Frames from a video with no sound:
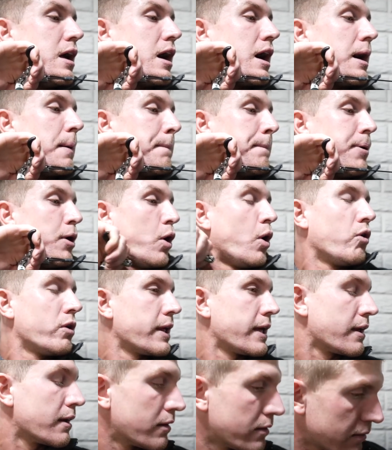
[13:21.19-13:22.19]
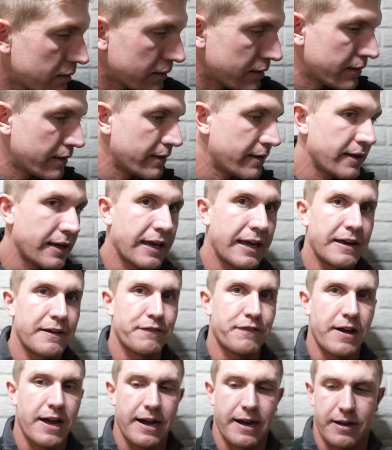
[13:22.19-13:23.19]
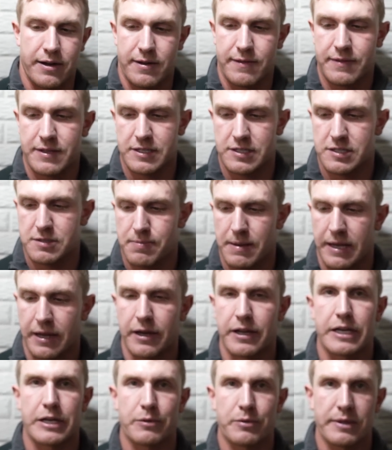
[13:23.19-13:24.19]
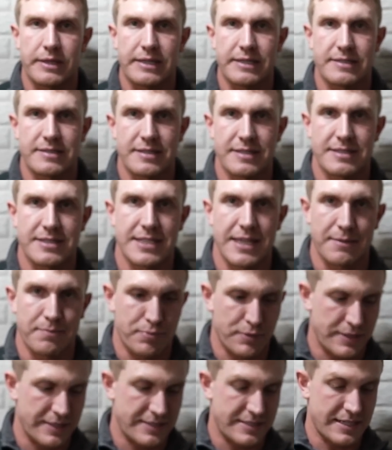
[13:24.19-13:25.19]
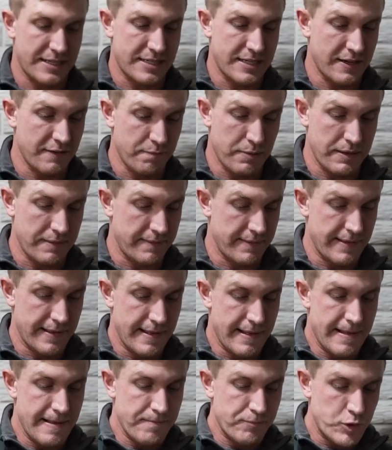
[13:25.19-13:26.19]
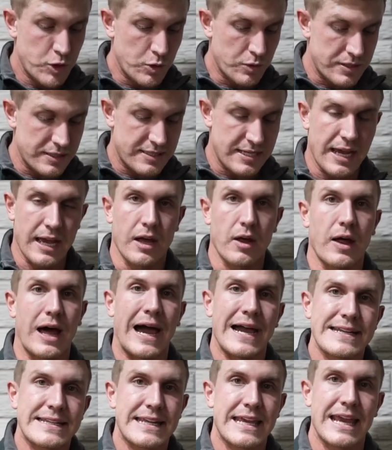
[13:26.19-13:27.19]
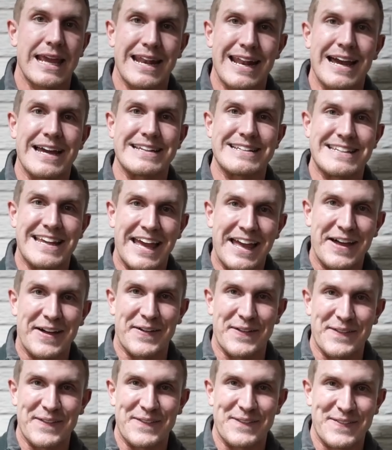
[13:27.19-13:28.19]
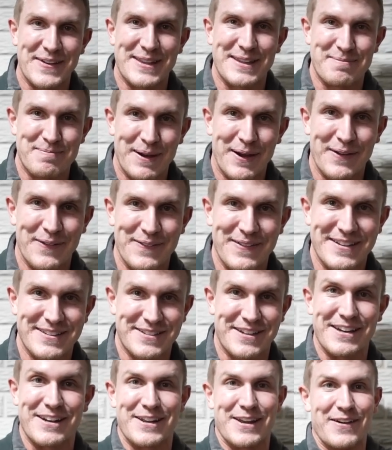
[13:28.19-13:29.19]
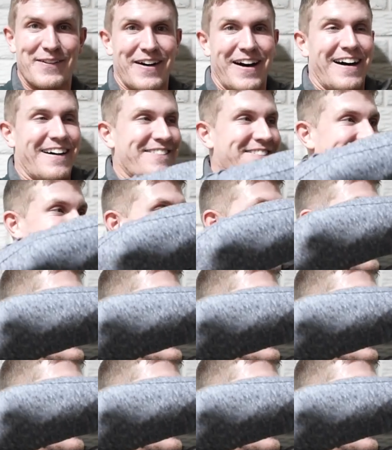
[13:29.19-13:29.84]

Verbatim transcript: I'm pulling, and it fired. This is my hunting release. It's set pretty sensitive, but you can tell I cannot tell when the bow is going to go off.